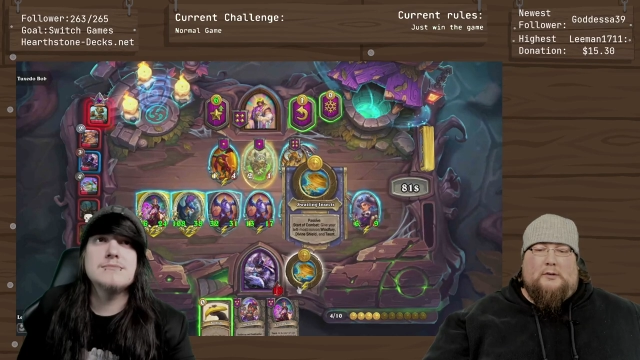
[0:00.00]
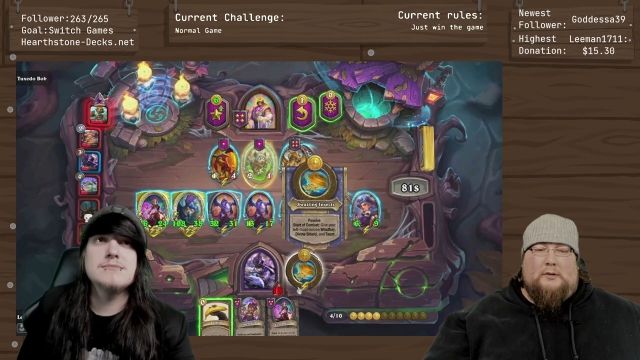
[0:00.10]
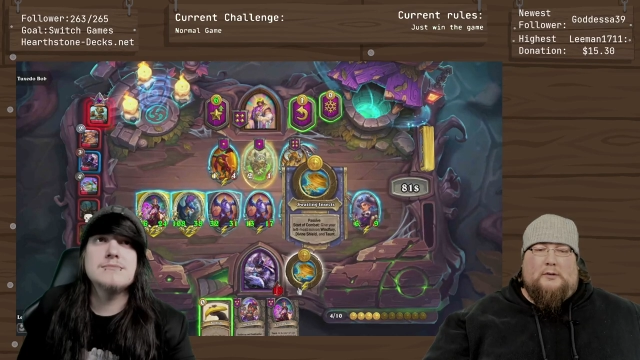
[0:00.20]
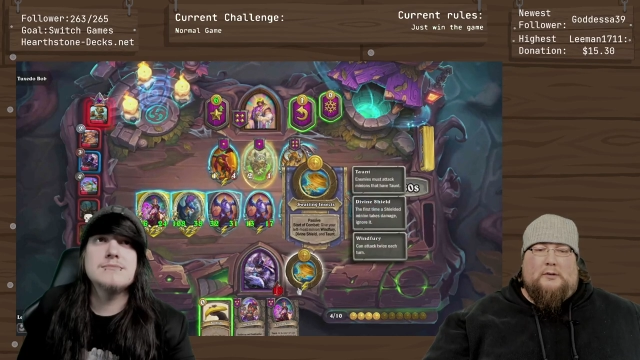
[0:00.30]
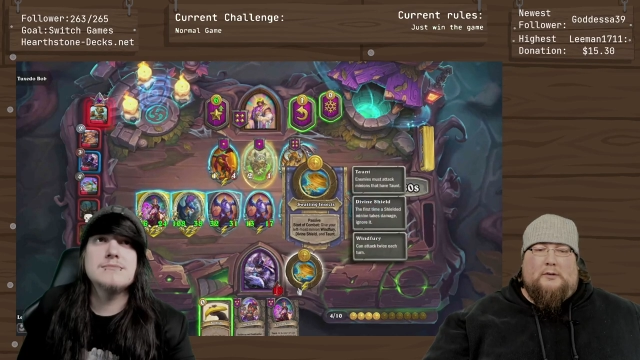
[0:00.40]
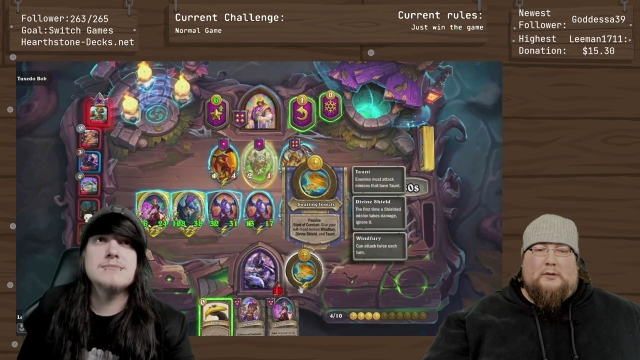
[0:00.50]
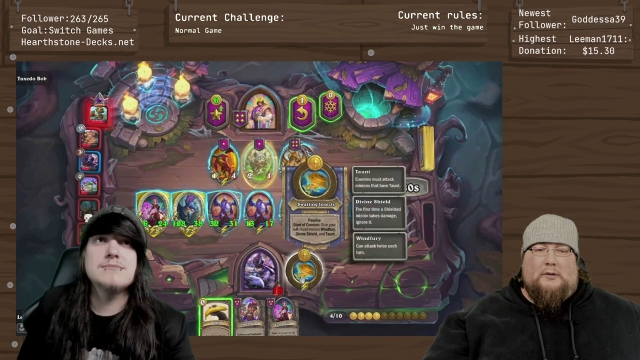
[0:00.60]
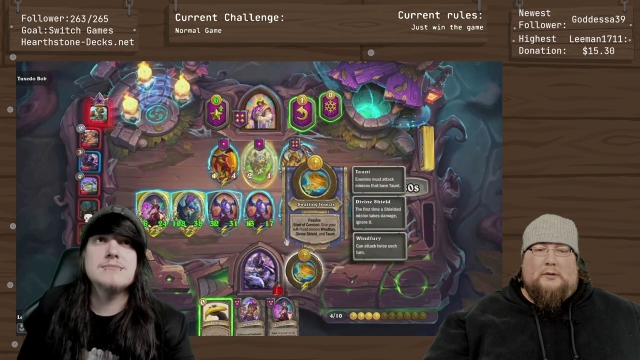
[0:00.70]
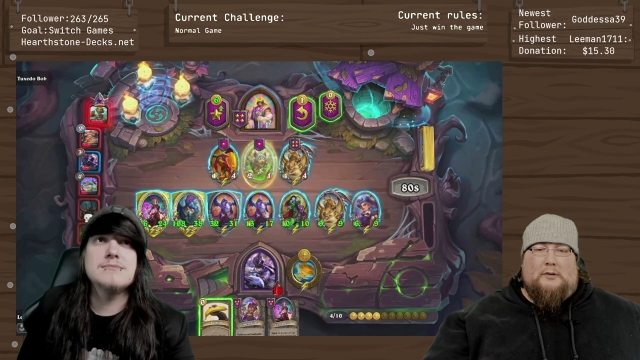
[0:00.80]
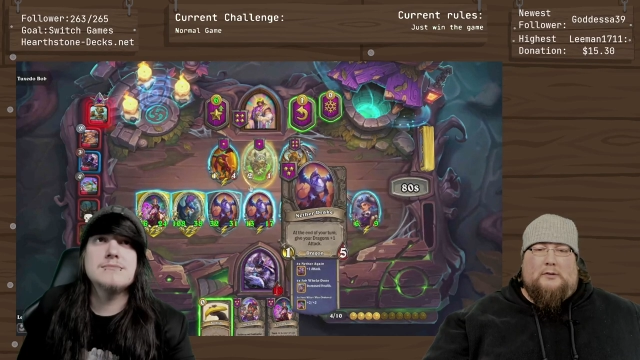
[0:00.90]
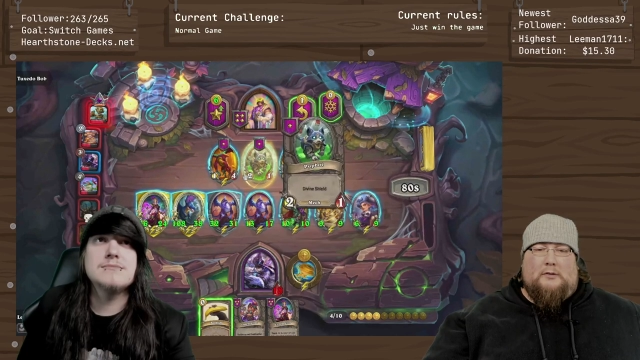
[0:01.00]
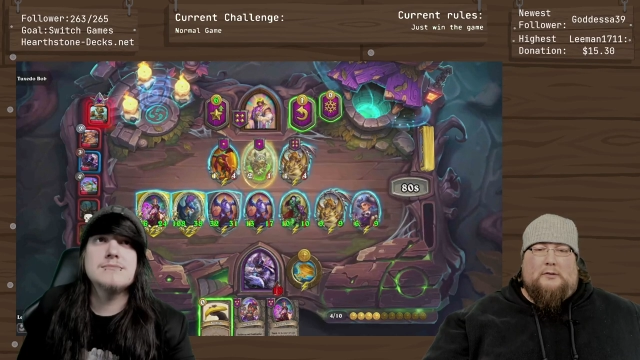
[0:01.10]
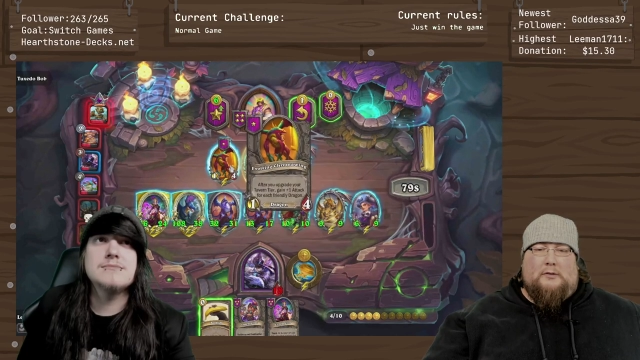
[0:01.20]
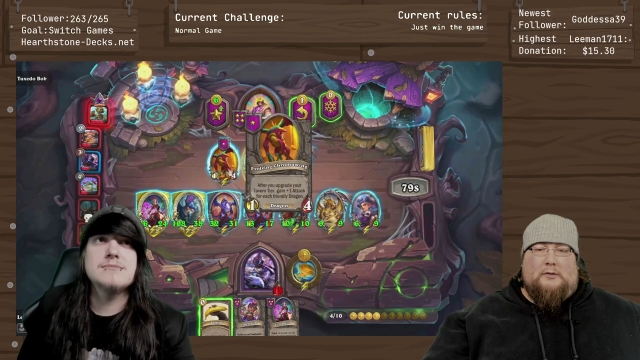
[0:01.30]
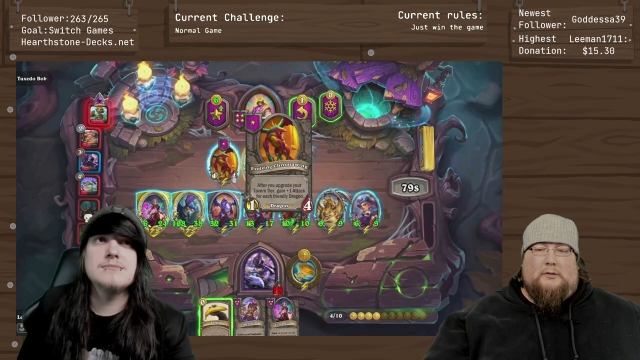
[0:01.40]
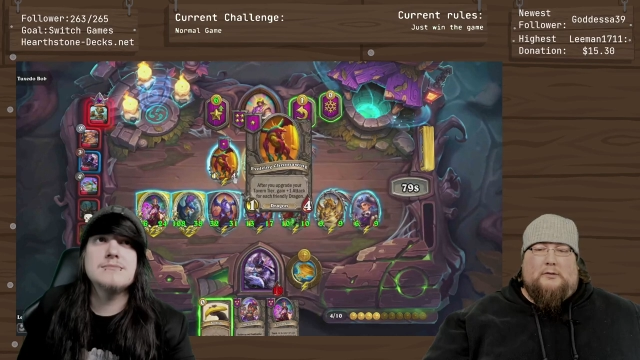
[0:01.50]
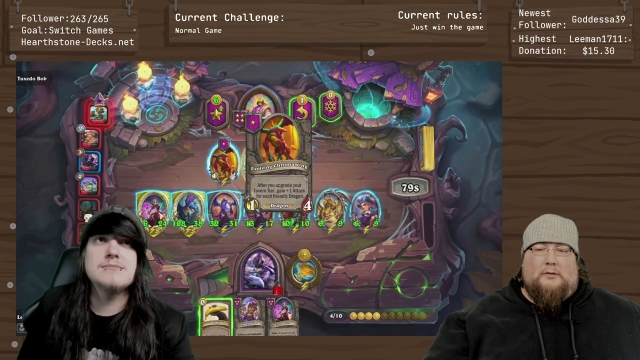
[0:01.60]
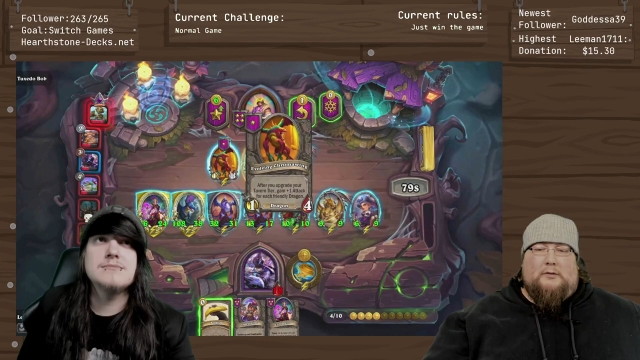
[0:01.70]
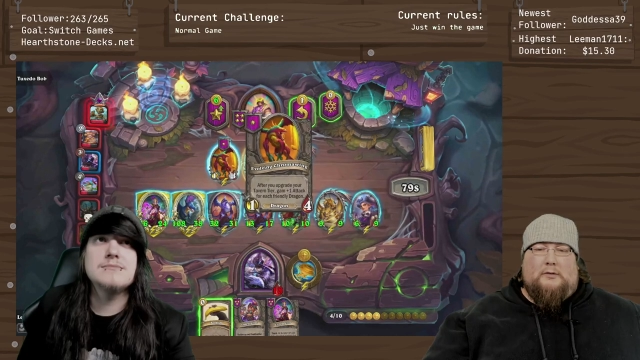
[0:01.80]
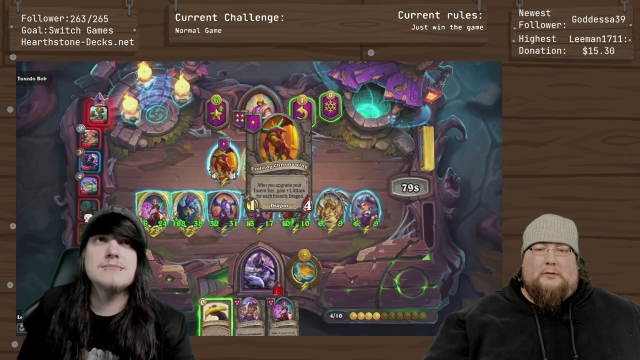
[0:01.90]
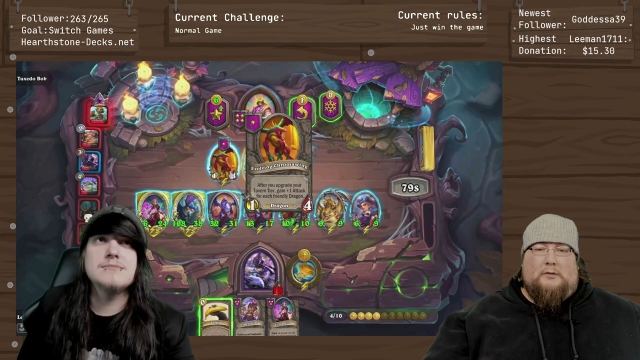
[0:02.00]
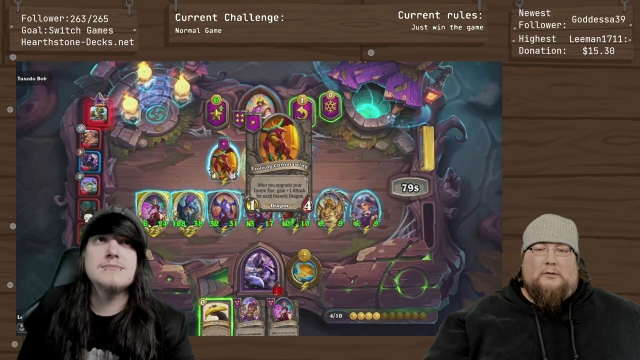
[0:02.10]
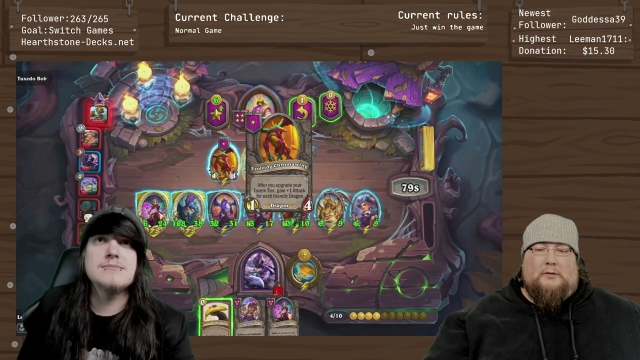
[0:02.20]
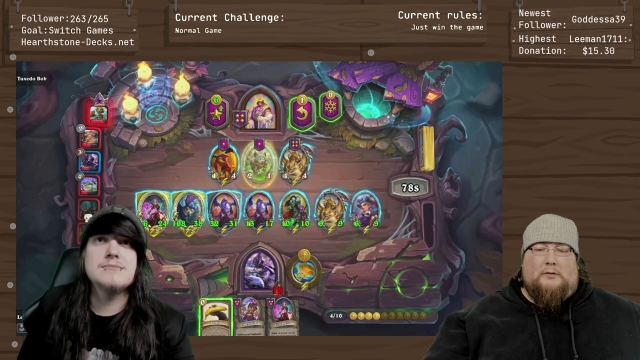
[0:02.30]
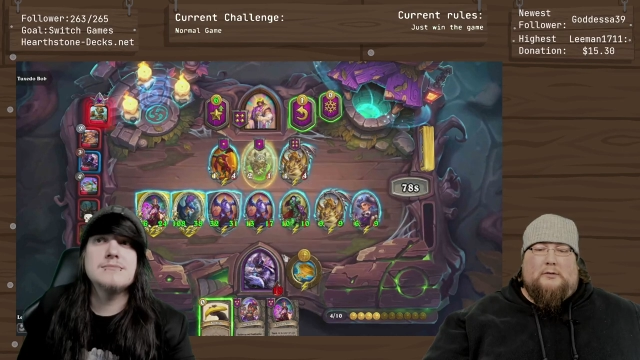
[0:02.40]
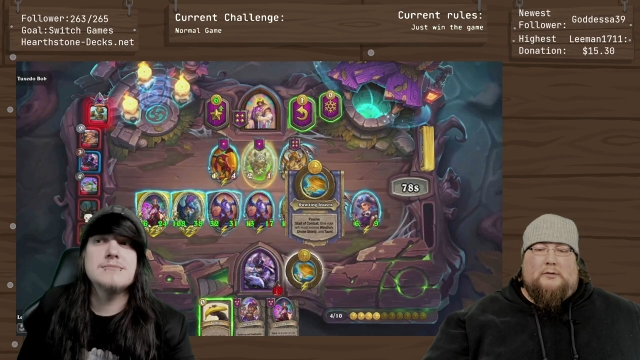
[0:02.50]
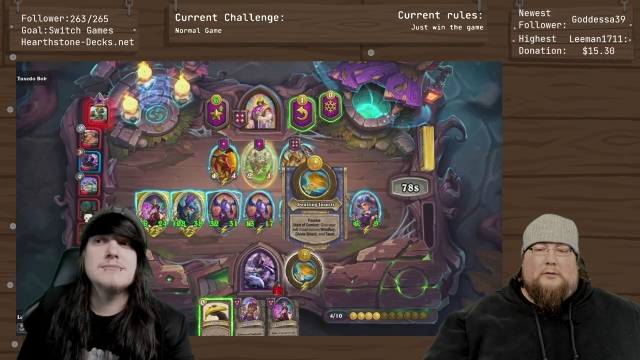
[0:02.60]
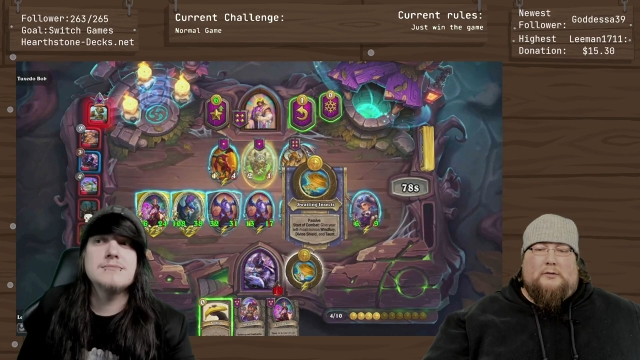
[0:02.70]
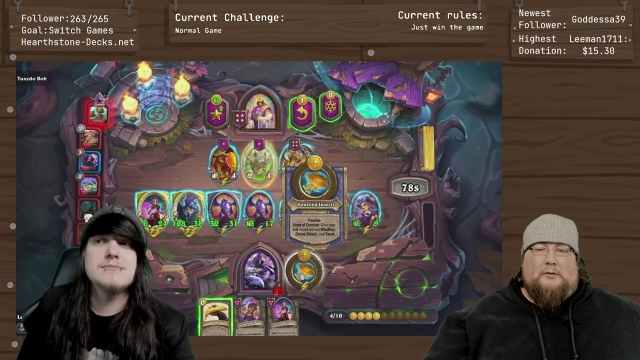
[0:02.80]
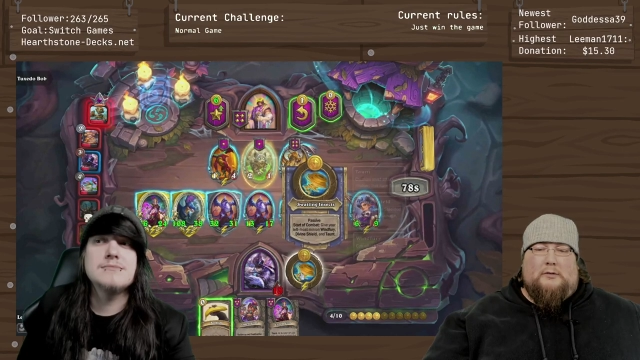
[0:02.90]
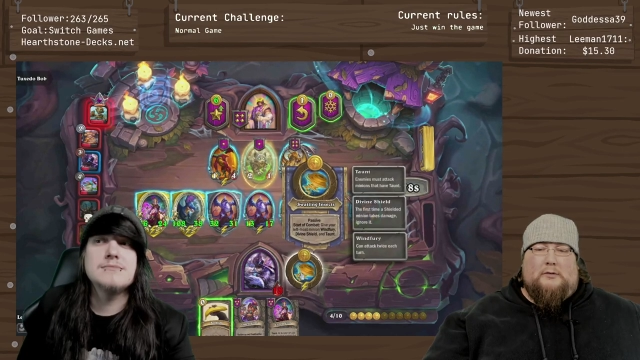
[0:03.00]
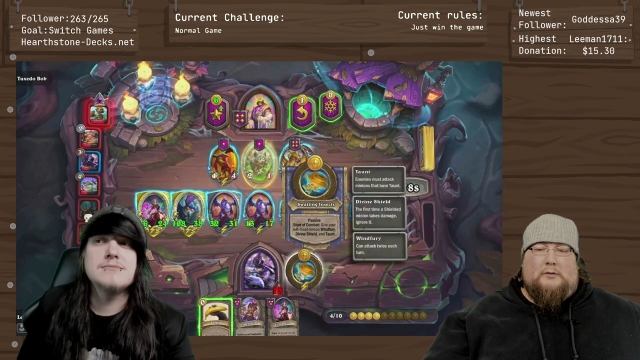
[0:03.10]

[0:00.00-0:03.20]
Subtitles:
(silence)